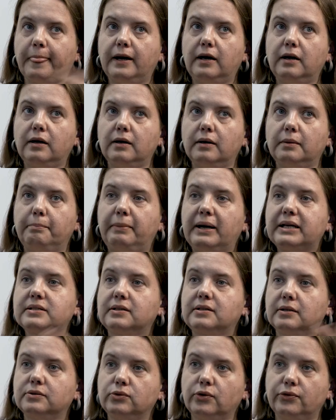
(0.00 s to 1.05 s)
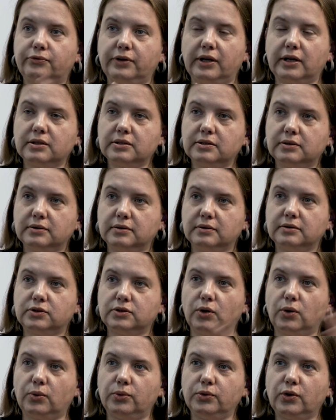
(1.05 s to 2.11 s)
a basket of things.
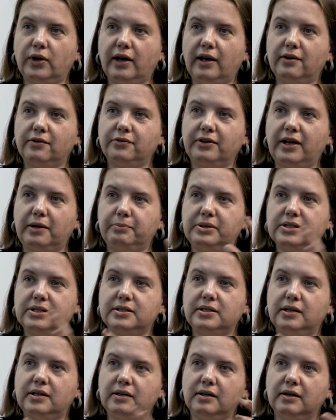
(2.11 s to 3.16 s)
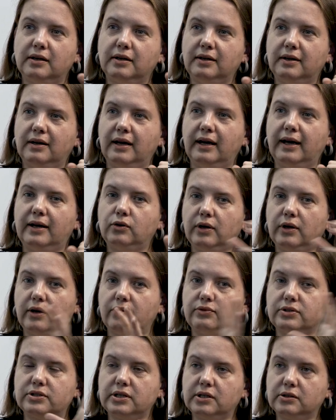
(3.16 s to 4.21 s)
So you have ABC and you have
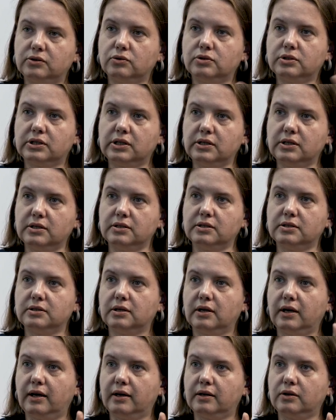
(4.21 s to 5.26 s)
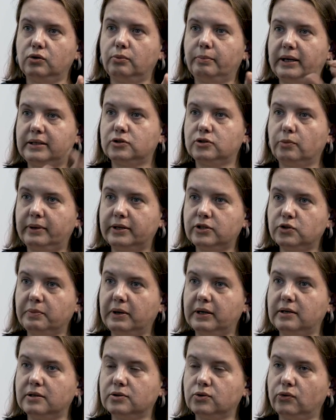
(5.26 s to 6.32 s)
these industries and you made so much
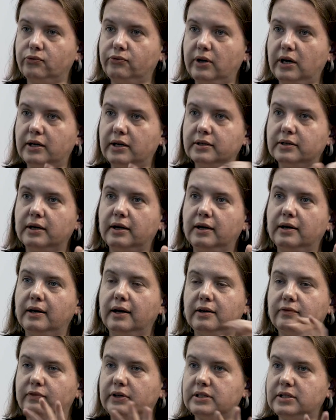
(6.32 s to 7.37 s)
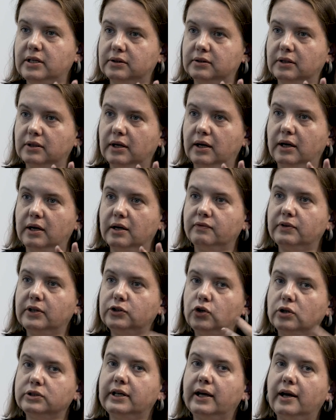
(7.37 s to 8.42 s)
money so far and that's it. They
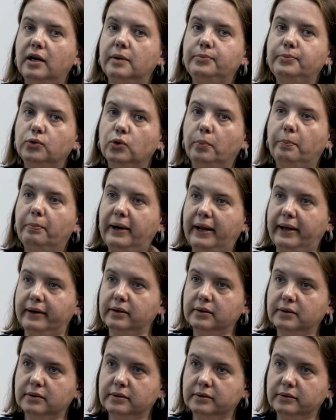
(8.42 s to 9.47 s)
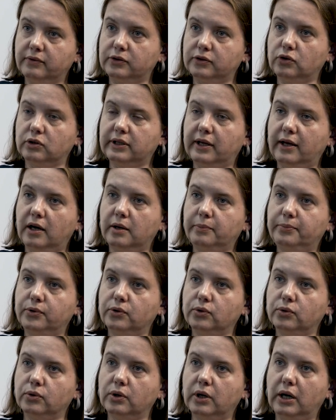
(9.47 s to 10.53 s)
don't help you plan. They don't help you